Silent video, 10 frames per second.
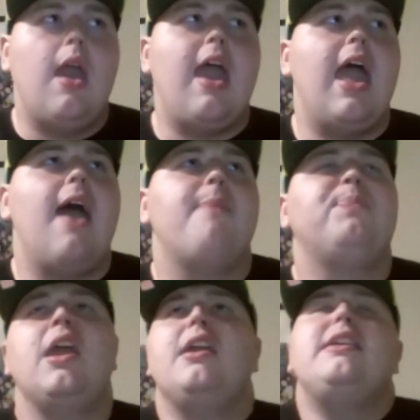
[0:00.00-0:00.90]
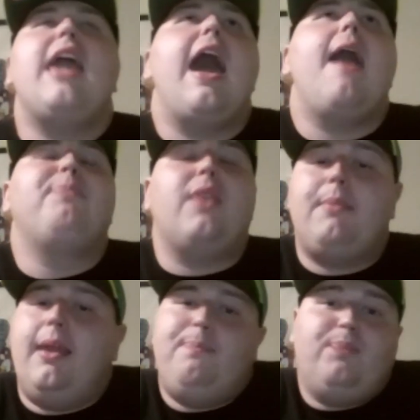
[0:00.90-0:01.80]
And yeah,
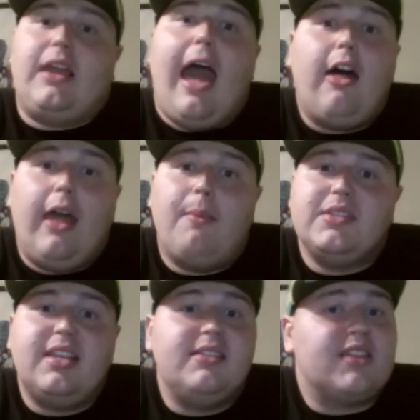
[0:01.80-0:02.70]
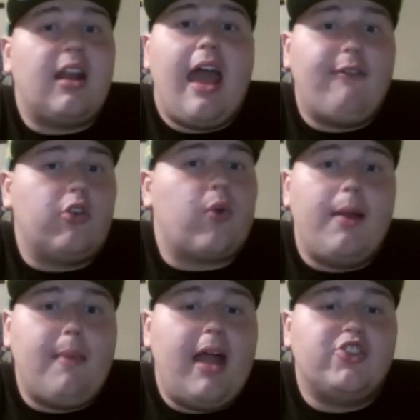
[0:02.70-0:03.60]
I mean, Kyle Hamilton's going to have a
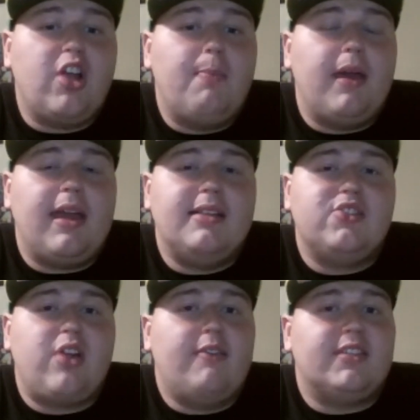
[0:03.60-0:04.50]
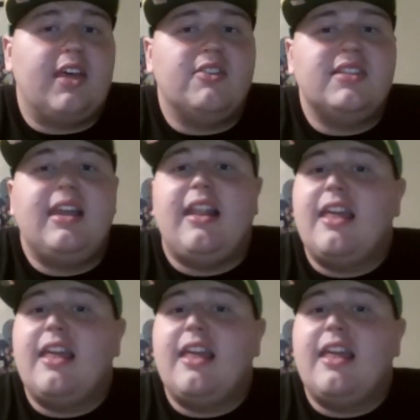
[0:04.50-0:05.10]
great matchup against Travis Kelce.